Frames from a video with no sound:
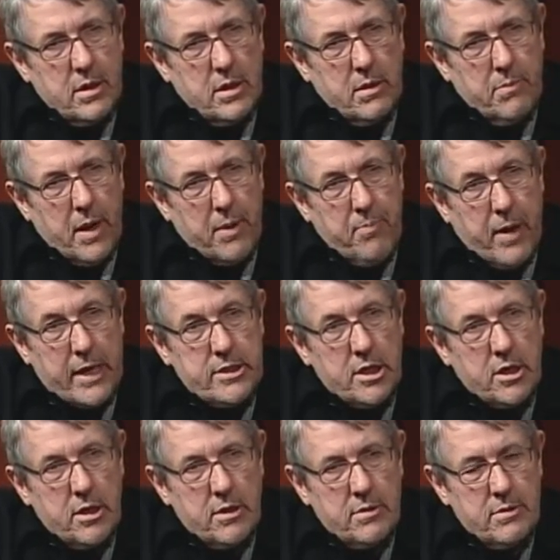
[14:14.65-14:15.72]
by
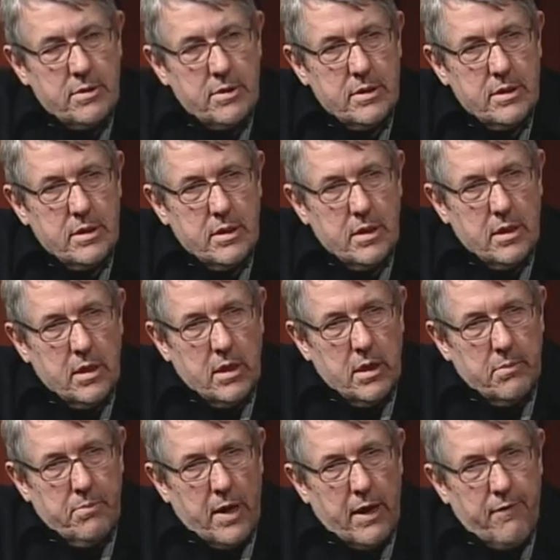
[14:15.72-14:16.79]
bicycle,
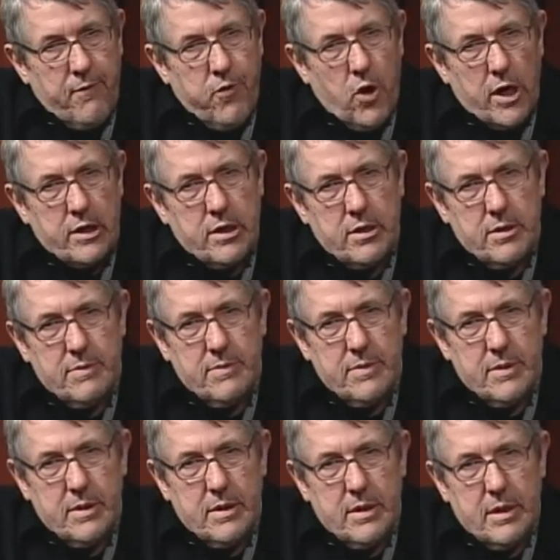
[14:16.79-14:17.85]
by foot,
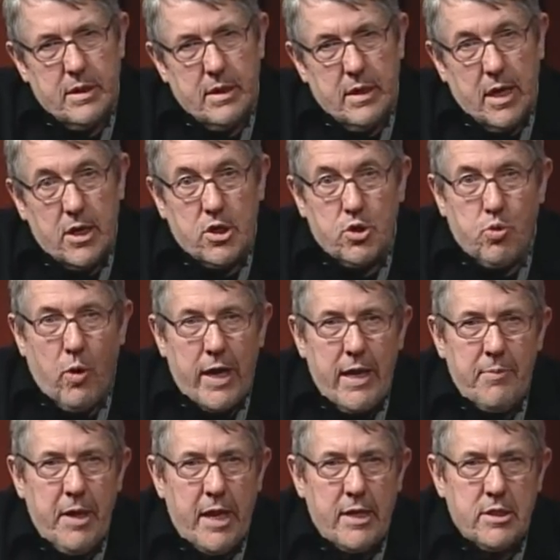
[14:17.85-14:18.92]
in twenty
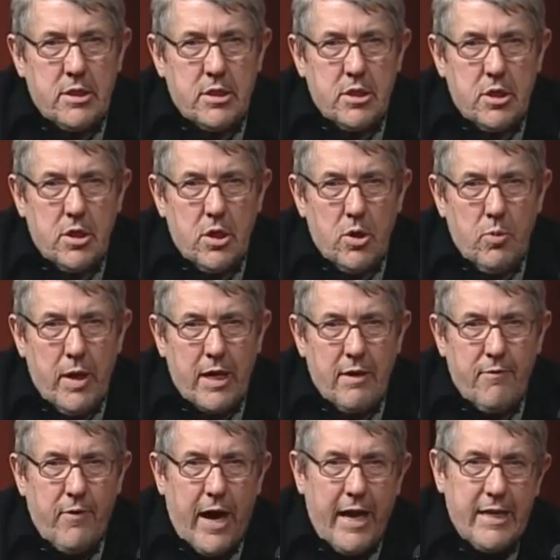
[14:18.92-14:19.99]
minutes, we can
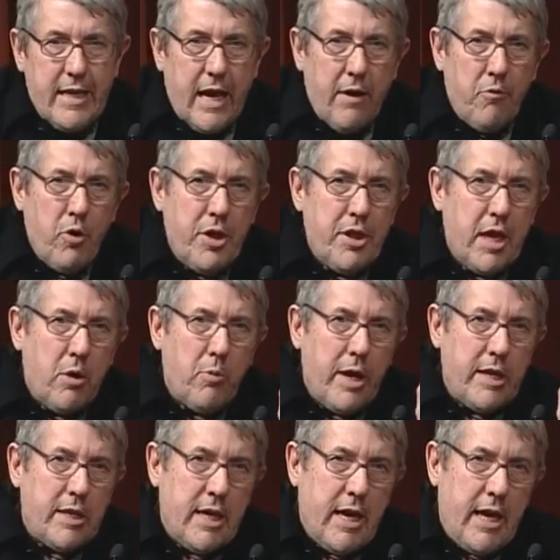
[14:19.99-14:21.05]
find everything we
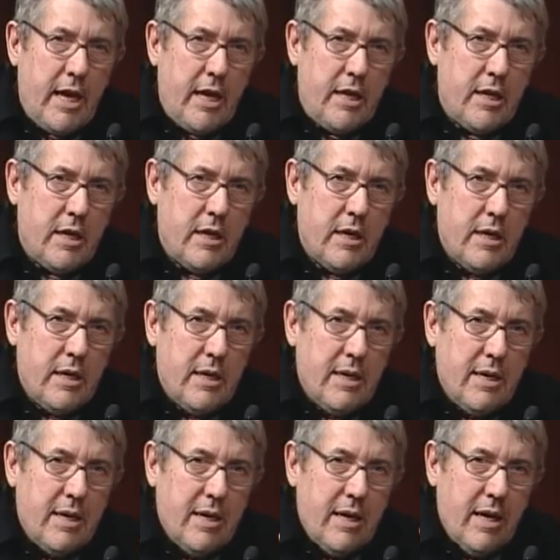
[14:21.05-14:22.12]
need
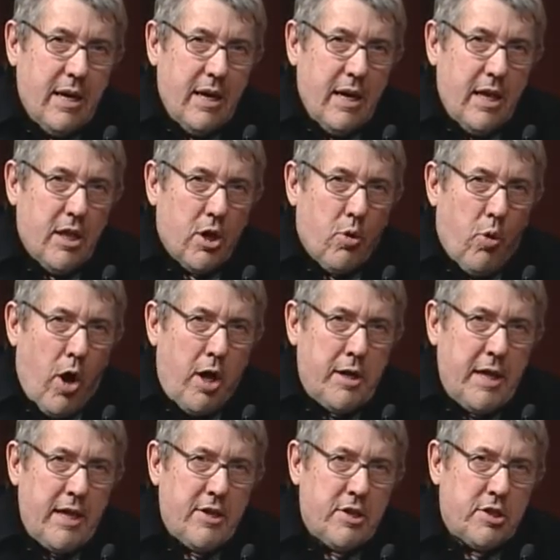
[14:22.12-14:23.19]
in the quality
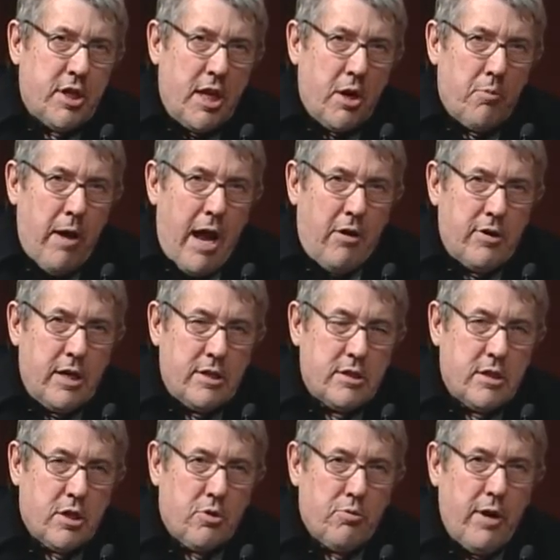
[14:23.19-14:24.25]
of the city around us to
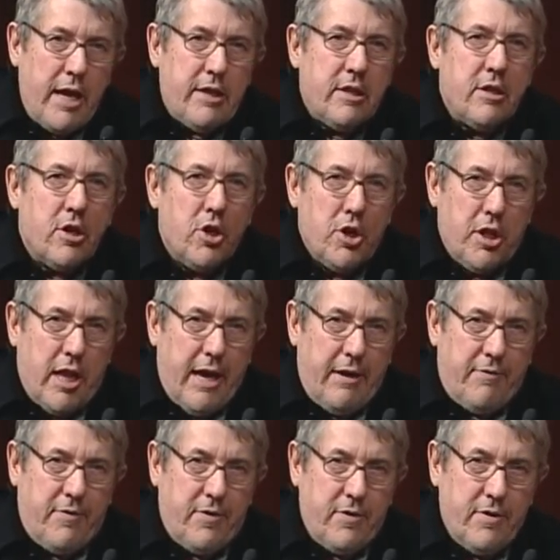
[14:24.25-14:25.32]
create the good life.